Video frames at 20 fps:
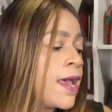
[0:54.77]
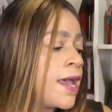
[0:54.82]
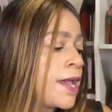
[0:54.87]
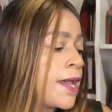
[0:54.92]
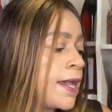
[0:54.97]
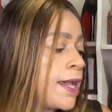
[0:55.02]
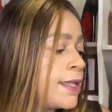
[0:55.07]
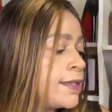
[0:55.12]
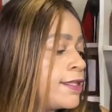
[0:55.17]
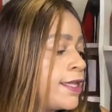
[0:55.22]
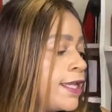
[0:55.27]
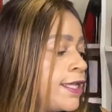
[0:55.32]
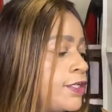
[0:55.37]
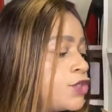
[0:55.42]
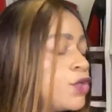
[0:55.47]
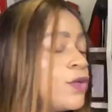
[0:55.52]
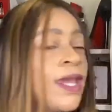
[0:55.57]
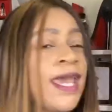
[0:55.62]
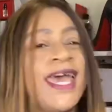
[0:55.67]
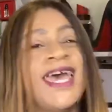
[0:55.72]
uh, they
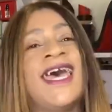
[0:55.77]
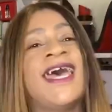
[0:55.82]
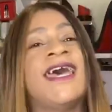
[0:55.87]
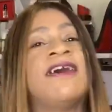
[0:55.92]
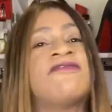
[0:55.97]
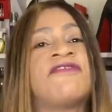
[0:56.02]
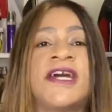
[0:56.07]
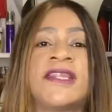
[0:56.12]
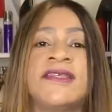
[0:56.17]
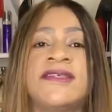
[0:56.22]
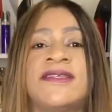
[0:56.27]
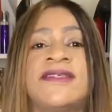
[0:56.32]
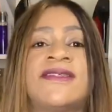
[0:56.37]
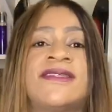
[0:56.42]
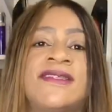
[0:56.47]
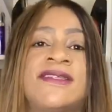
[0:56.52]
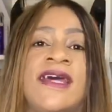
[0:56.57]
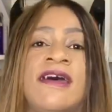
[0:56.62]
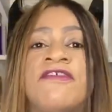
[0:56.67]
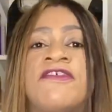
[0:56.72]
do have other
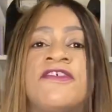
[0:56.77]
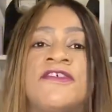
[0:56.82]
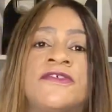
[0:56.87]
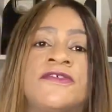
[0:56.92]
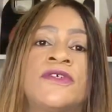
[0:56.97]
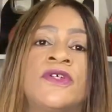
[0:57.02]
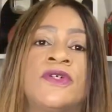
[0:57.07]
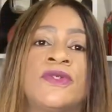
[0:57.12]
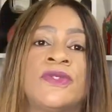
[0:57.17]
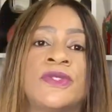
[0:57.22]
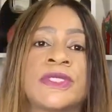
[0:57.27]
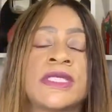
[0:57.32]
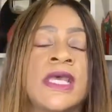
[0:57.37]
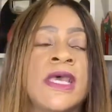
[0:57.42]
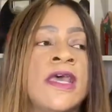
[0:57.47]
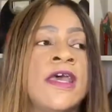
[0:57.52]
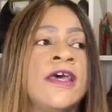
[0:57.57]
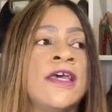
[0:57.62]
stuff of course